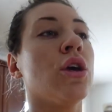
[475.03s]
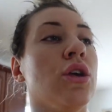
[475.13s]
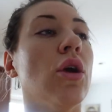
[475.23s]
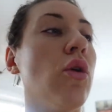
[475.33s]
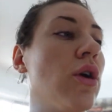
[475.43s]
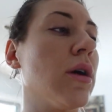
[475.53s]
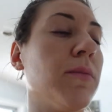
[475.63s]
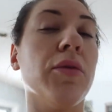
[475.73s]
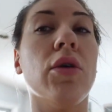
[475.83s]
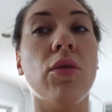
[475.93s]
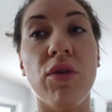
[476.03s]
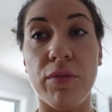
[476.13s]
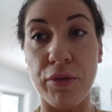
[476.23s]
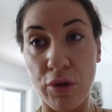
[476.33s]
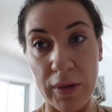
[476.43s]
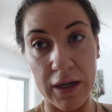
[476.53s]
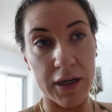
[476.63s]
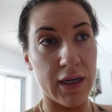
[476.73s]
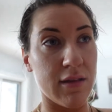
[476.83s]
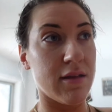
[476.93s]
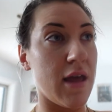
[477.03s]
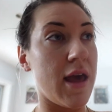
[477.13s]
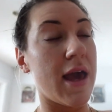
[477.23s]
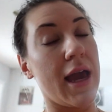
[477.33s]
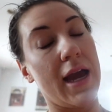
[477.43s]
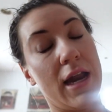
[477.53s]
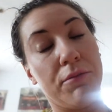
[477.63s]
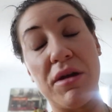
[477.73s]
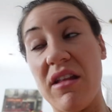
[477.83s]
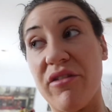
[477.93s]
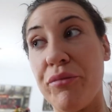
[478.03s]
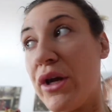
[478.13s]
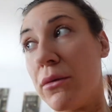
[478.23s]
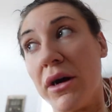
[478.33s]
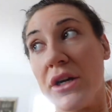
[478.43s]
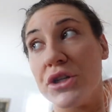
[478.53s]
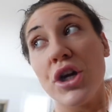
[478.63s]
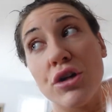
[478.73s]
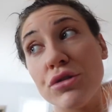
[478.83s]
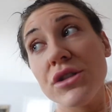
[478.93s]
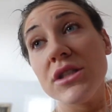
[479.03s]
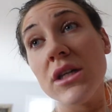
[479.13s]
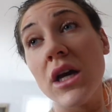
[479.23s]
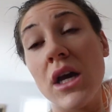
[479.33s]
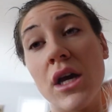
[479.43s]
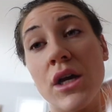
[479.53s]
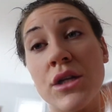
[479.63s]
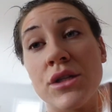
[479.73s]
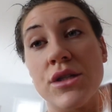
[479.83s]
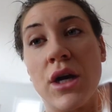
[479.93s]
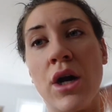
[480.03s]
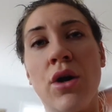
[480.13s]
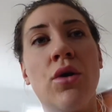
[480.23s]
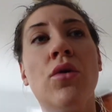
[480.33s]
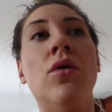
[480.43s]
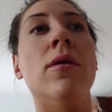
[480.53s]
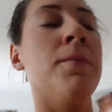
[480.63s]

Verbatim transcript: yogurt bowl with blueberries and a piece of peanut butter toast. So